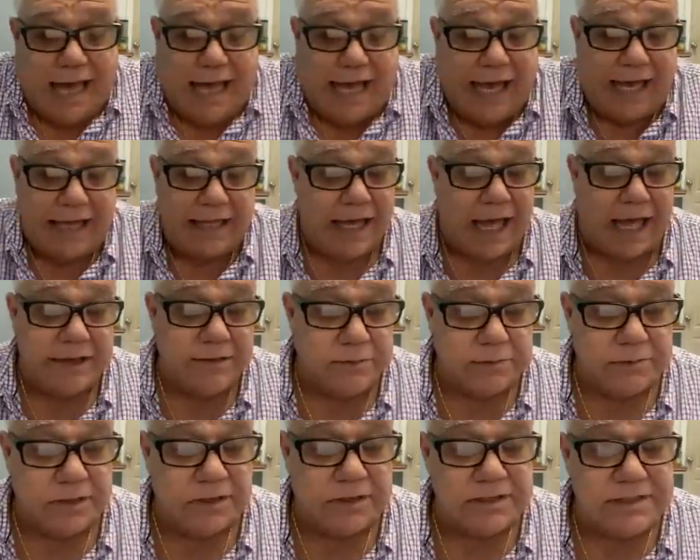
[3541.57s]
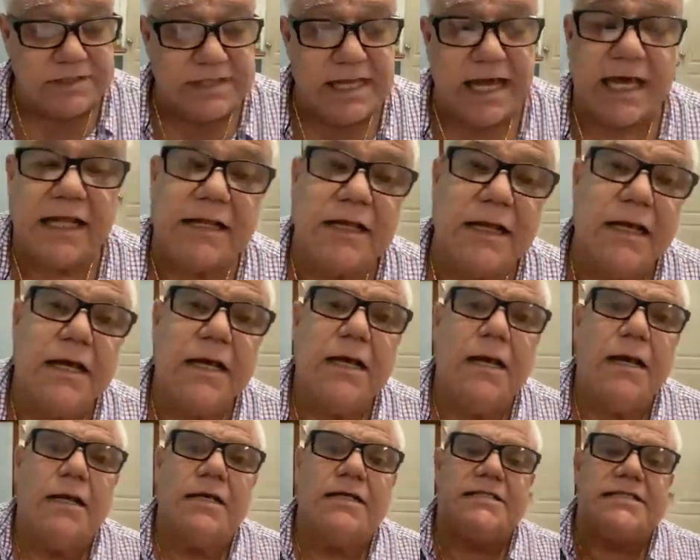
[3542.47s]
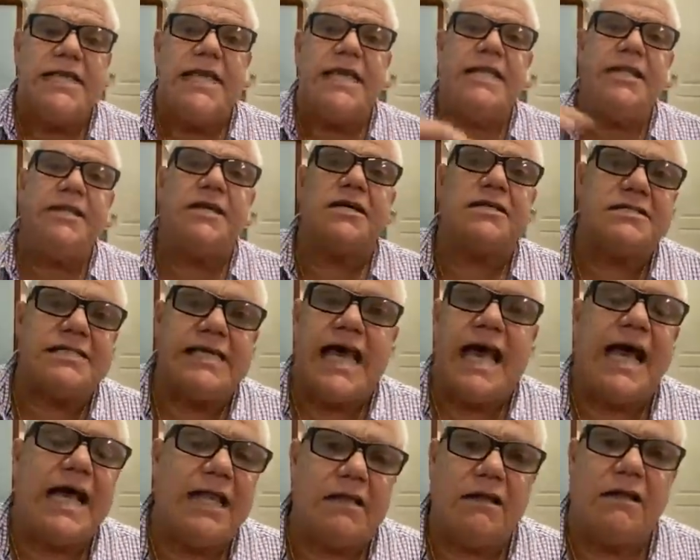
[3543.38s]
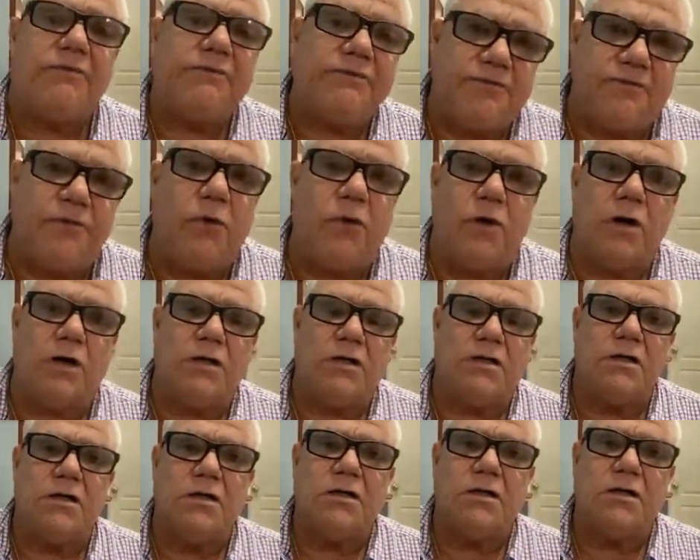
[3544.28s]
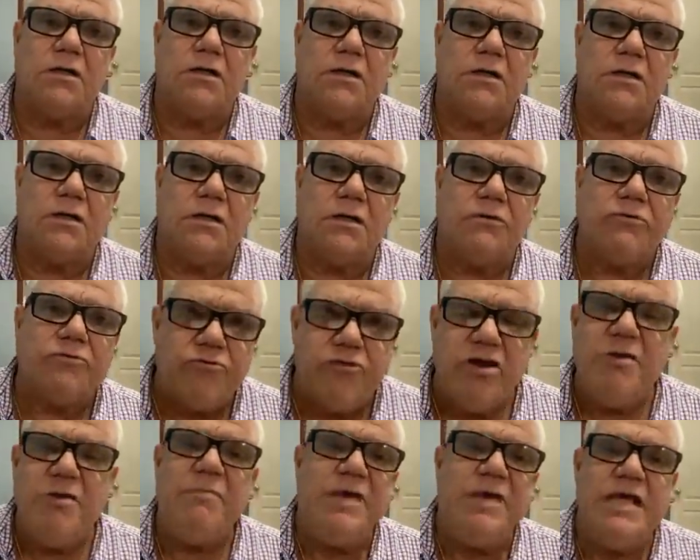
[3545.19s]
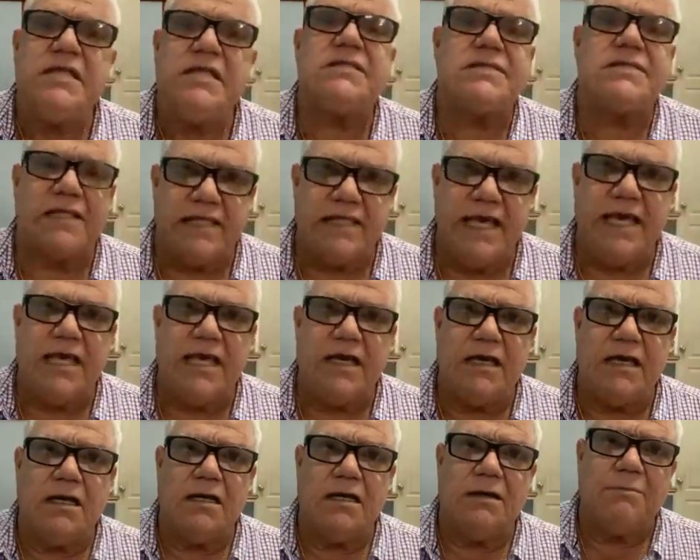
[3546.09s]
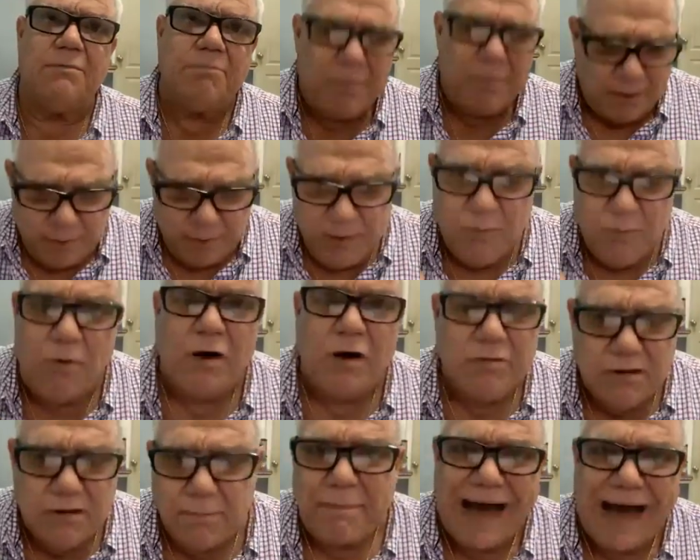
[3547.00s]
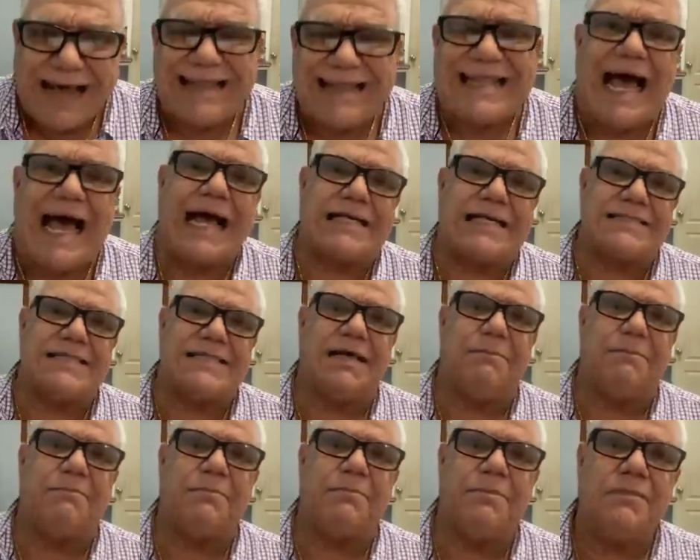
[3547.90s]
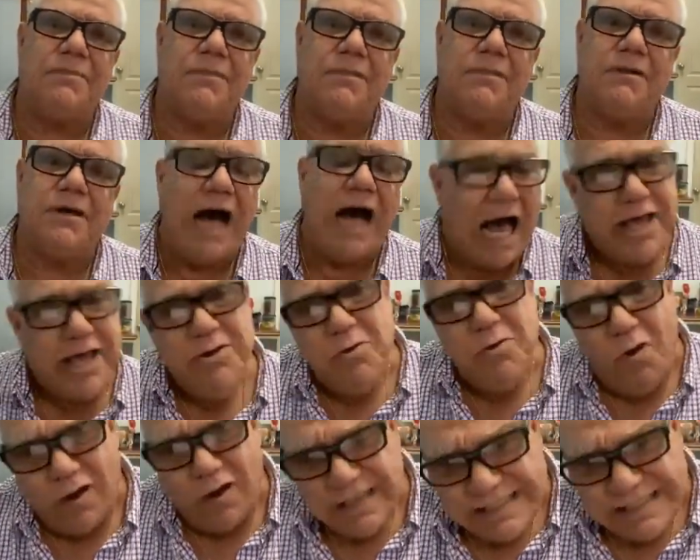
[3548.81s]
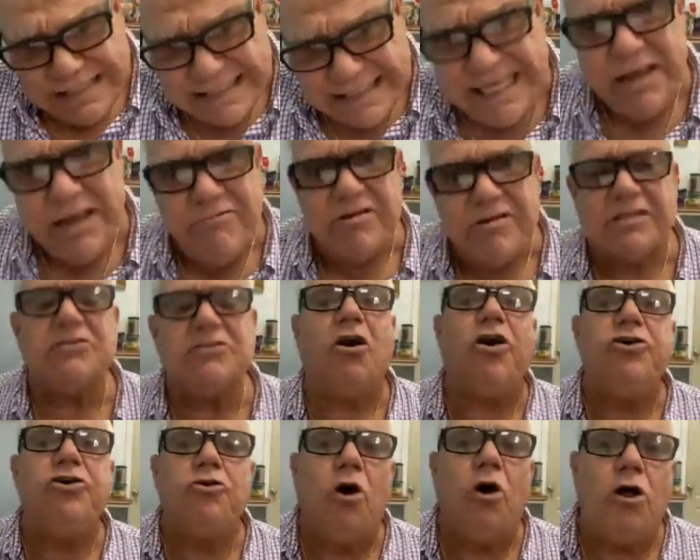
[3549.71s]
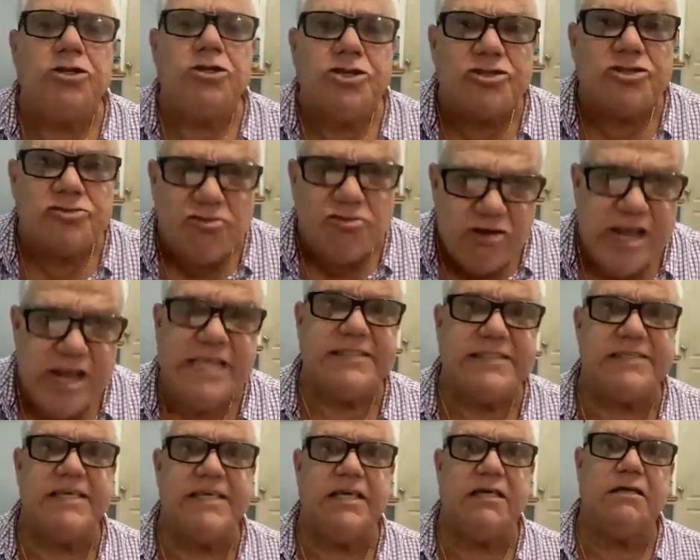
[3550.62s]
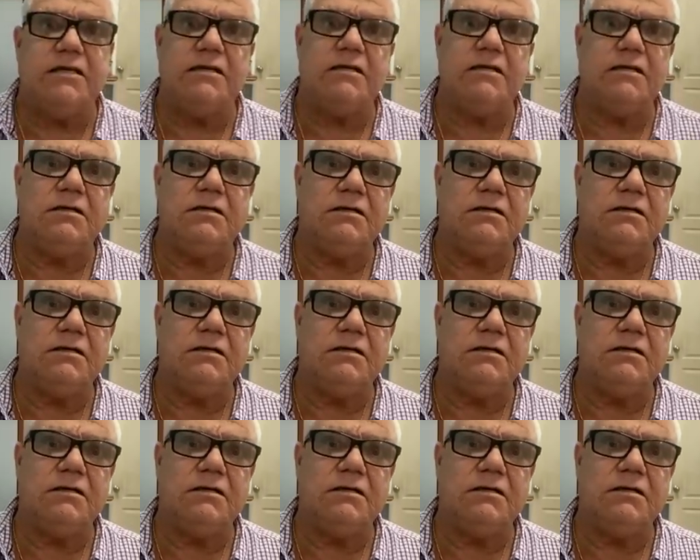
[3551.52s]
I don't understand. Seniors can't afford 3 meals a day, but we want to back tax them. Are you all serious or are you all just crazy?